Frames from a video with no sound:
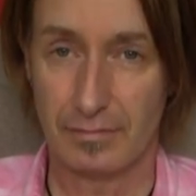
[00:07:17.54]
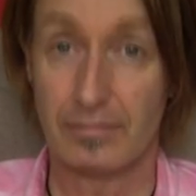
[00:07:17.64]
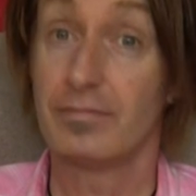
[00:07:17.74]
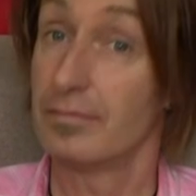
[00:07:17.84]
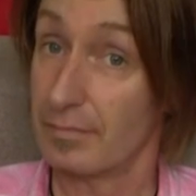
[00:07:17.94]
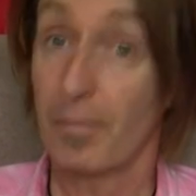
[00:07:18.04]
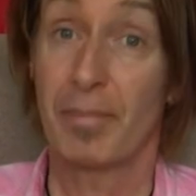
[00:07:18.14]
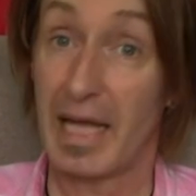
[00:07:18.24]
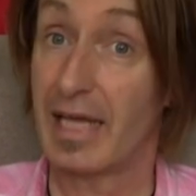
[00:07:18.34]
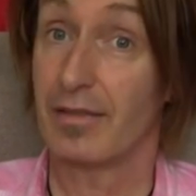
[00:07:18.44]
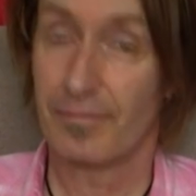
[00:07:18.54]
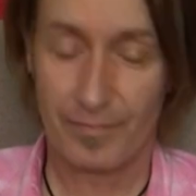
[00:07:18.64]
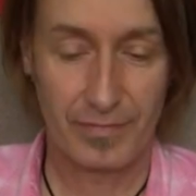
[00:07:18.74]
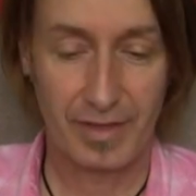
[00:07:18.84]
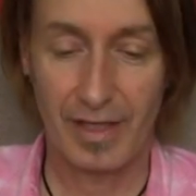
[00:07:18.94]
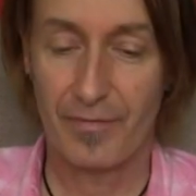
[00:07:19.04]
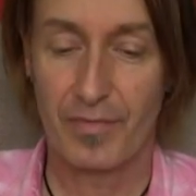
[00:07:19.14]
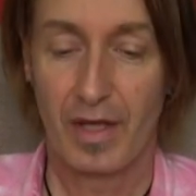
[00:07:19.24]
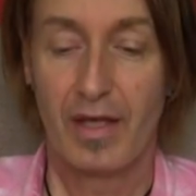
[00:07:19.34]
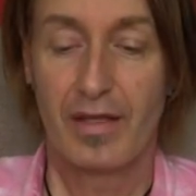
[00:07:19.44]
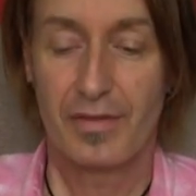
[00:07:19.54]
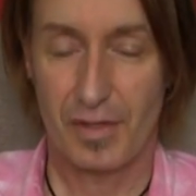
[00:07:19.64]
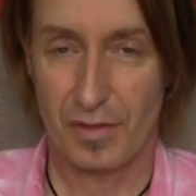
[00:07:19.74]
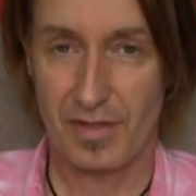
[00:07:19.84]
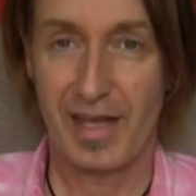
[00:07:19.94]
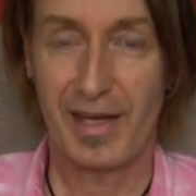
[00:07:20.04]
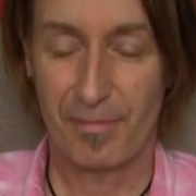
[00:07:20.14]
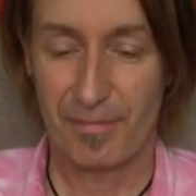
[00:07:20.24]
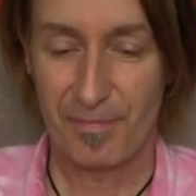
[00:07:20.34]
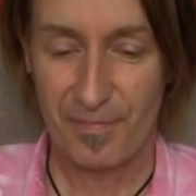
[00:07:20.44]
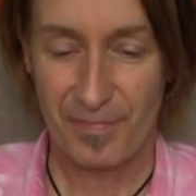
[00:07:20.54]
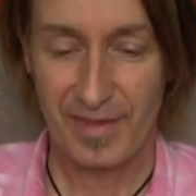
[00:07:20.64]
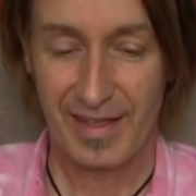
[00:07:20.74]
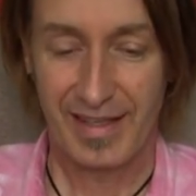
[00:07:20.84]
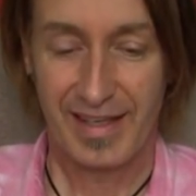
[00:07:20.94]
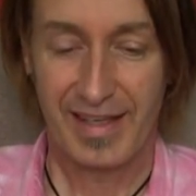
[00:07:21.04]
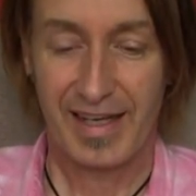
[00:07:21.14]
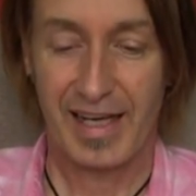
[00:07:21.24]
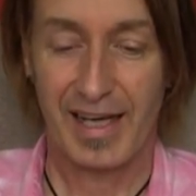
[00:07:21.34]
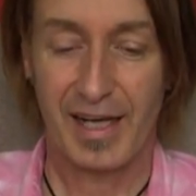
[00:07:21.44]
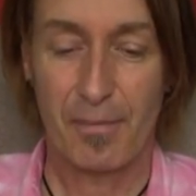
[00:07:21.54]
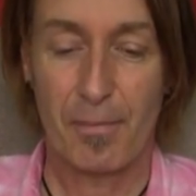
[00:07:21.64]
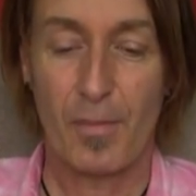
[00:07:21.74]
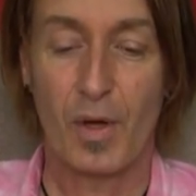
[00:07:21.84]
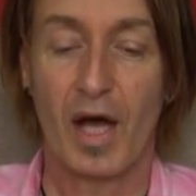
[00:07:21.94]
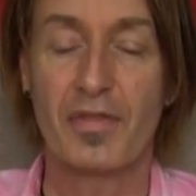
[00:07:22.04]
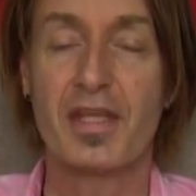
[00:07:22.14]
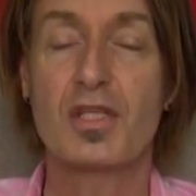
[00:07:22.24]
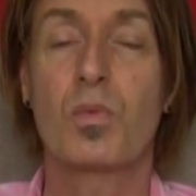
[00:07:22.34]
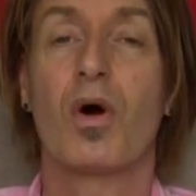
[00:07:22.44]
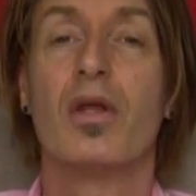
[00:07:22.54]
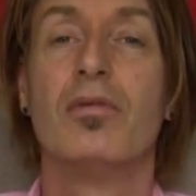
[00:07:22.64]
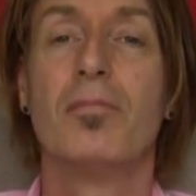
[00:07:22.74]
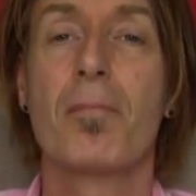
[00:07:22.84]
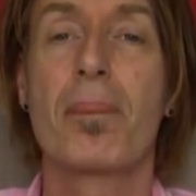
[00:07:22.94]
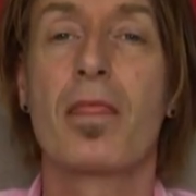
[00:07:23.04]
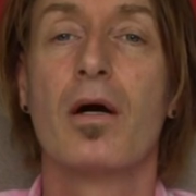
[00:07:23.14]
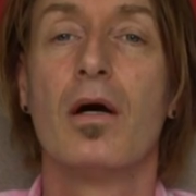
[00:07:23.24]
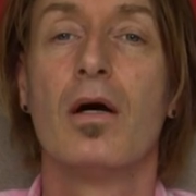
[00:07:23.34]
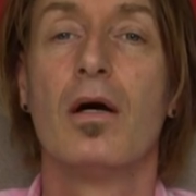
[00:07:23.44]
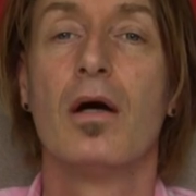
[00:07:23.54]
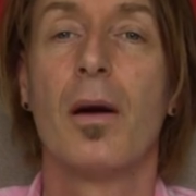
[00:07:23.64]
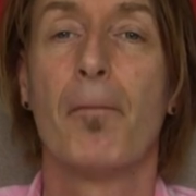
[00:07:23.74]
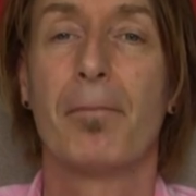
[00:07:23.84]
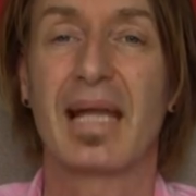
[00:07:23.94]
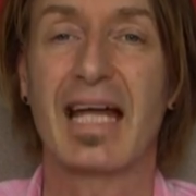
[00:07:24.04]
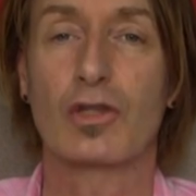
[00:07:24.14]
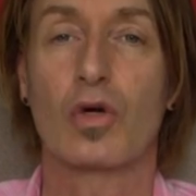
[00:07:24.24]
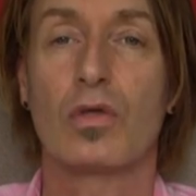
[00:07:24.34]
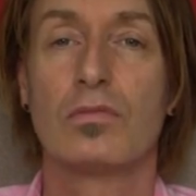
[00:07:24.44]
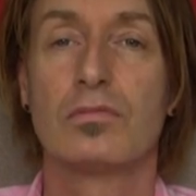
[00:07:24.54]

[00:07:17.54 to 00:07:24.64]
Mm-hmm. Plan. Yeah. The same. And this one. Plato.